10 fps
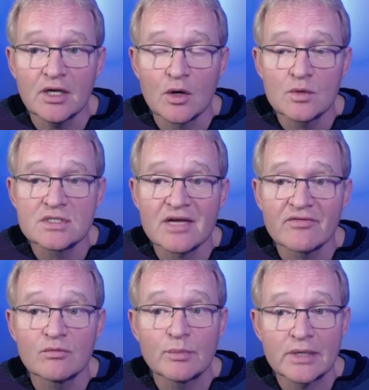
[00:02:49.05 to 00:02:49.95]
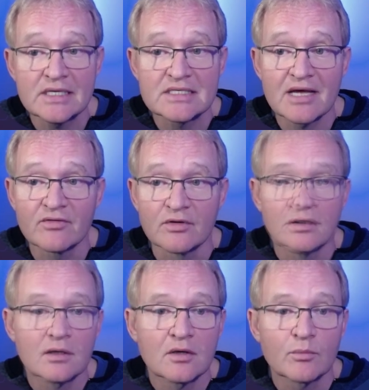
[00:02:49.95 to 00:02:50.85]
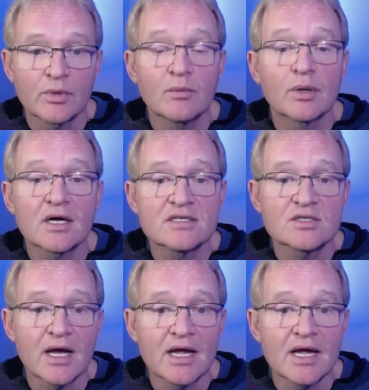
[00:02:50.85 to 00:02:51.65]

ZB07P7 but it applies to